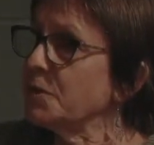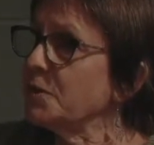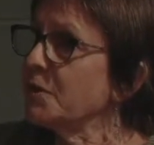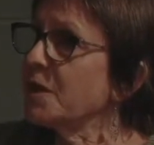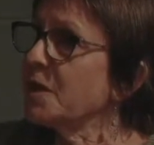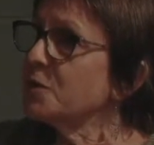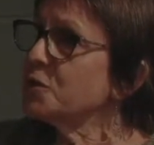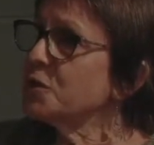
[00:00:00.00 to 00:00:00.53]
the
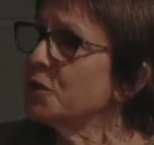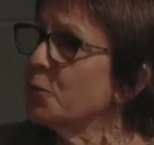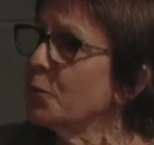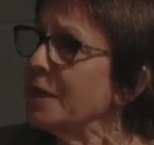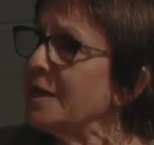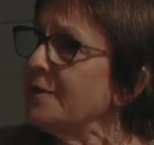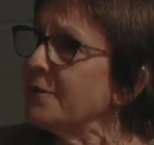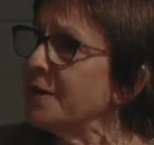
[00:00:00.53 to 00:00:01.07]
culture that
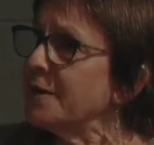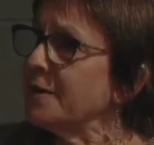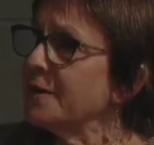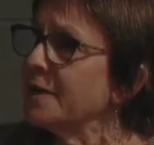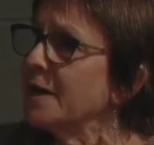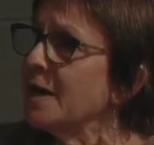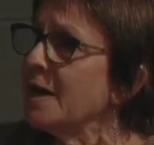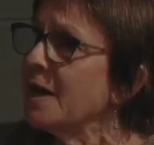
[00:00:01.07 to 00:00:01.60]
we live in.
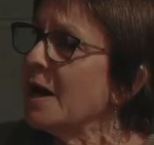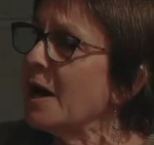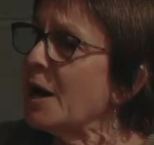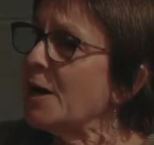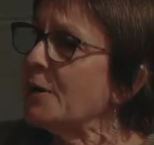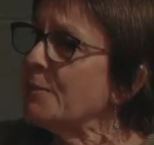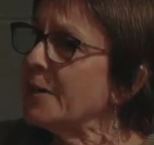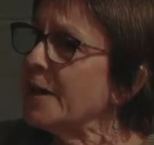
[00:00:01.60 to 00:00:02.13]

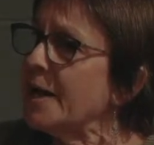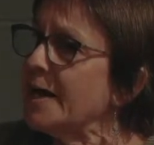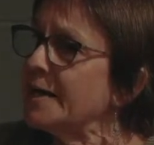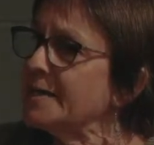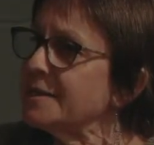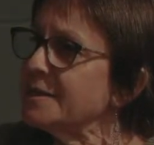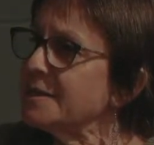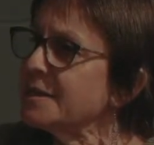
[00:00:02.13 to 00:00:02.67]

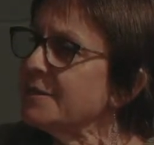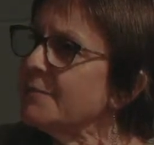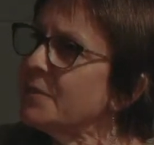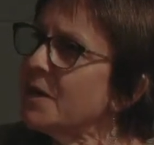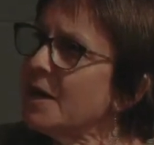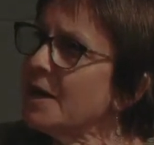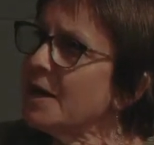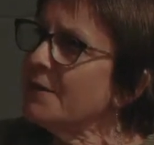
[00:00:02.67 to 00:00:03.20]
And
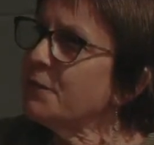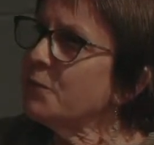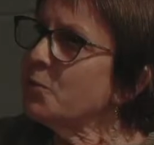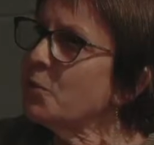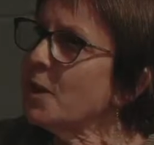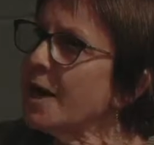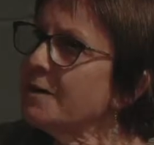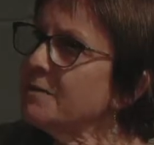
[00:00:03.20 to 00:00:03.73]
I thought,
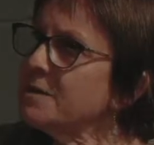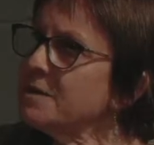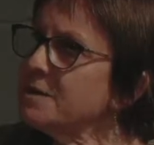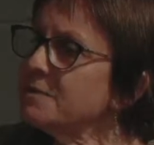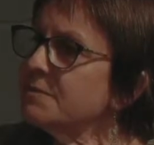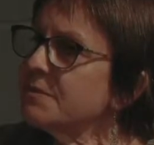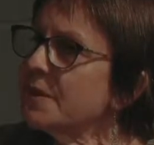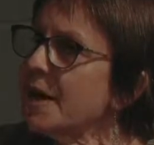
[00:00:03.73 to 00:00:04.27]
well,
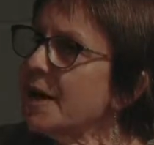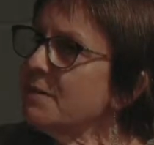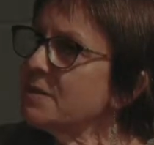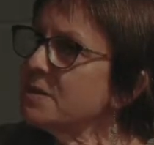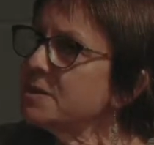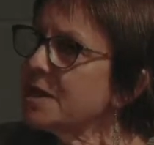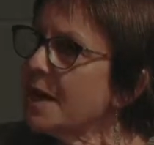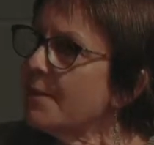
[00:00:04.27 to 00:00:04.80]
how
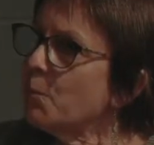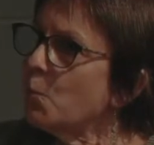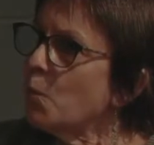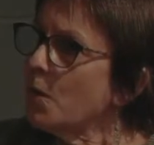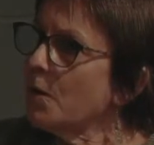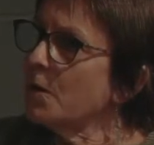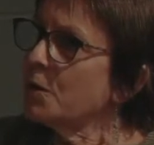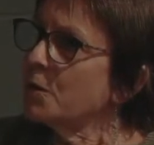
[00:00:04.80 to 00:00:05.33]
does that
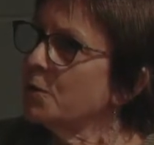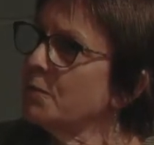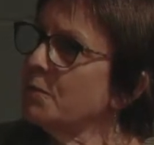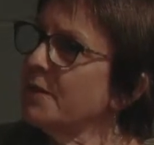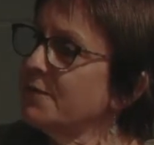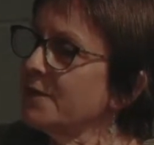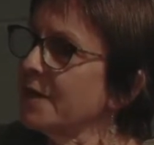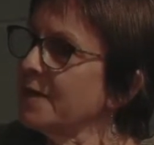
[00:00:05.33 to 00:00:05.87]
work with
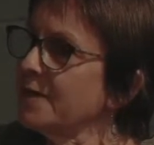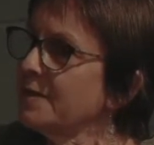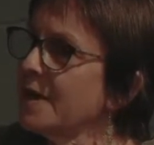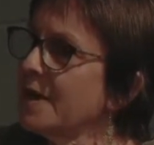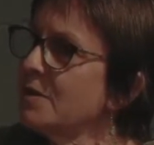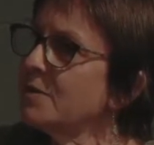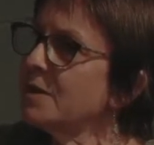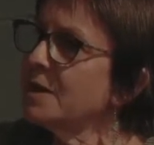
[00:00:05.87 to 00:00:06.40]
my faith?
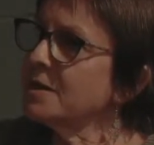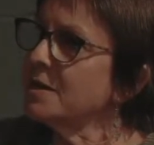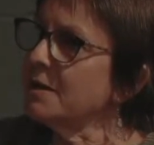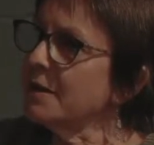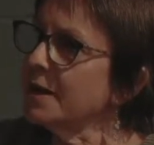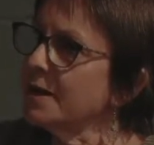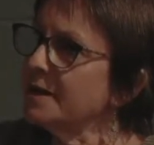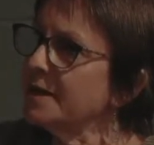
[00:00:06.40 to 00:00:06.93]
How can
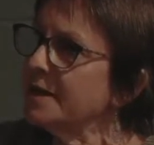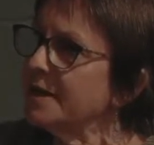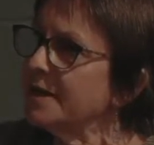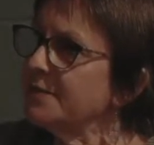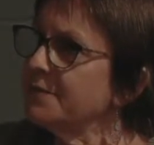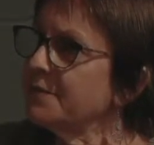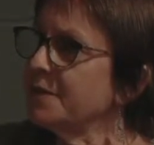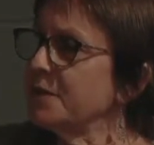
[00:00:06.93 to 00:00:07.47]
I
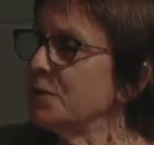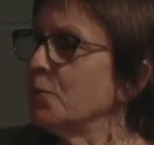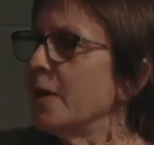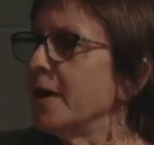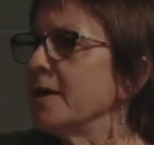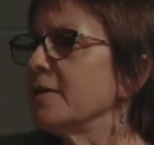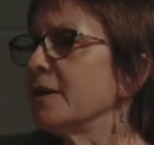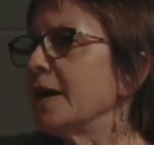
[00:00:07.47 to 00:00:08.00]
live in a
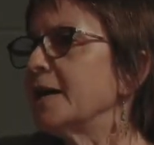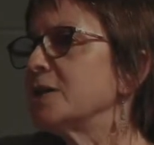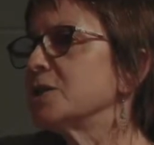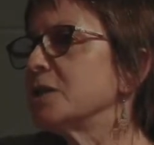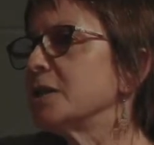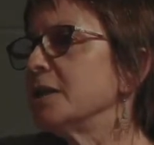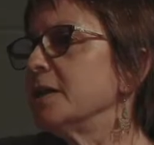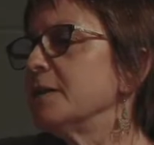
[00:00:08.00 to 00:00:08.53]
way that
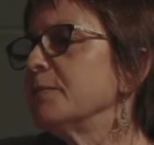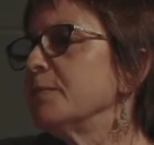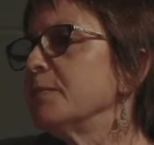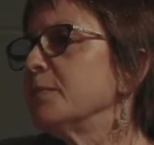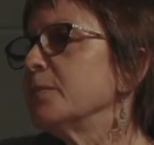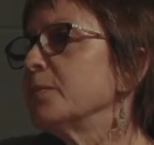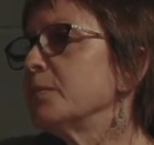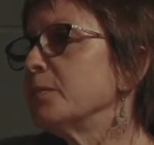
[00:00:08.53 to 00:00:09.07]
actually
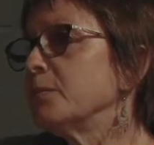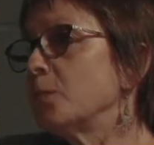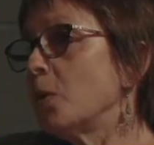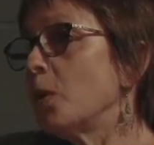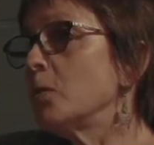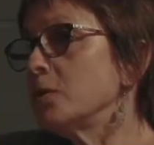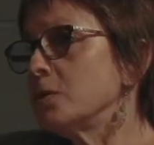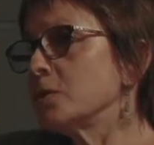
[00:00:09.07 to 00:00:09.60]

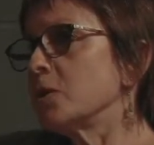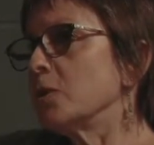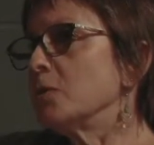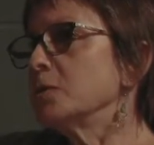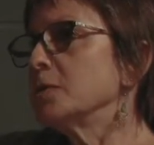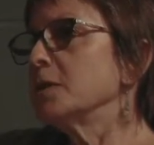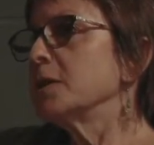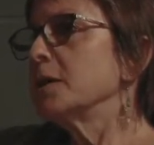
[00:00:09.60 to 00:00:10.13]
honours
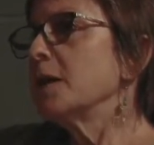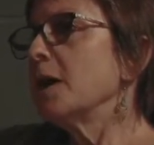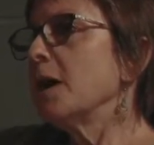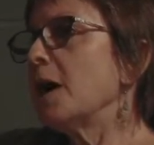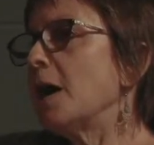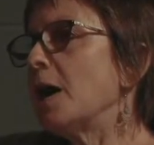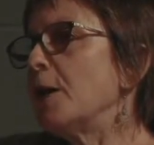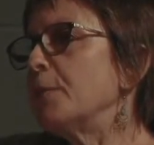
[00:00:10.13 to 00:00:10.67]
God?
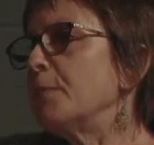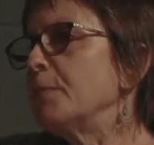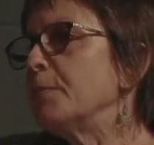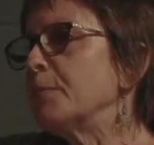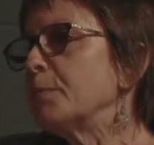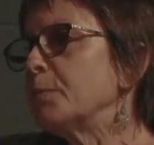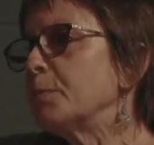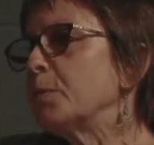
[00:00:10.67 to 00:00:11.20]

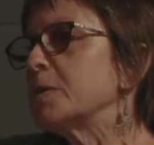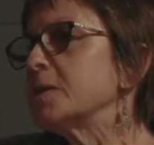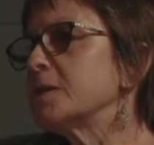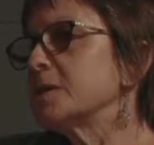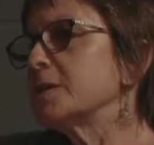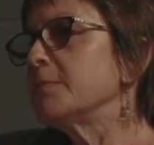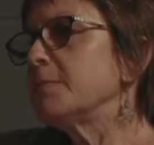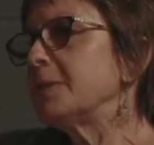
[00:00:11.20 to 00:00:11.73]
What does
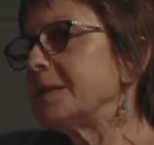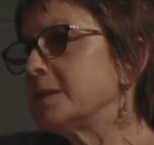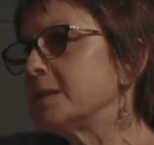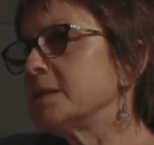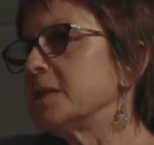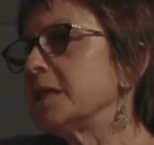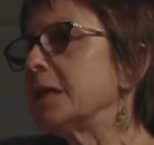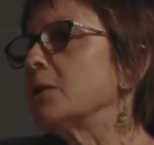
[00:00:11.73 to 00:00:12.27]

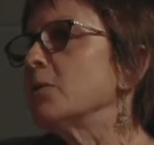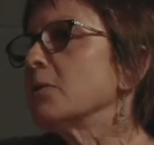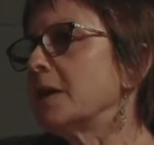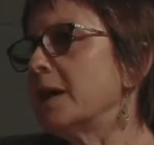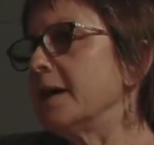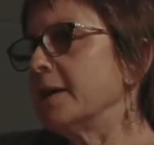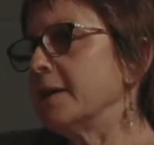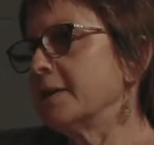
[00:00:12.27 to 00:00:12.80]
simplicity look
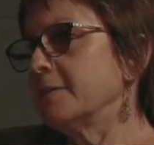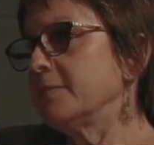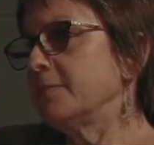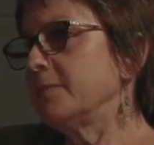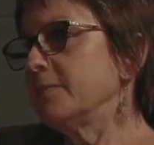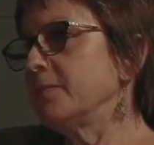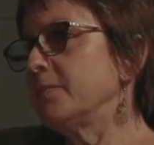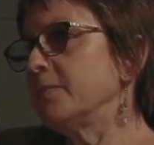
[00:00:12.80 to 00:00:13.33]
like
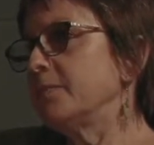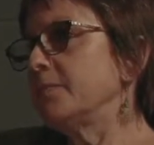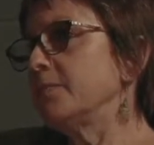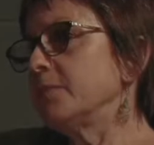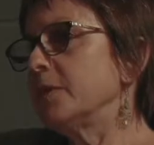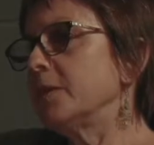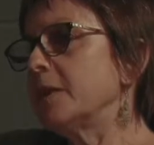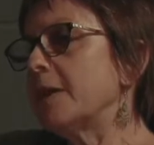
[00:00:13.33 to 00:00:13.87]

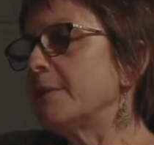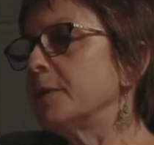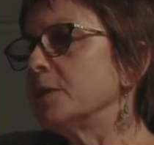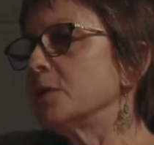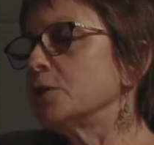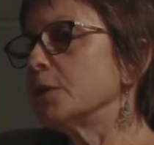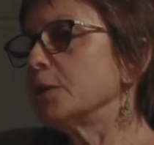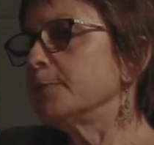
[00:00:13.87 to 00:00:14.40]
in that
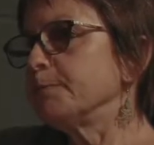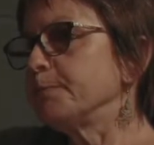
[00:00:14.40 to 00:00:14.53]
picture?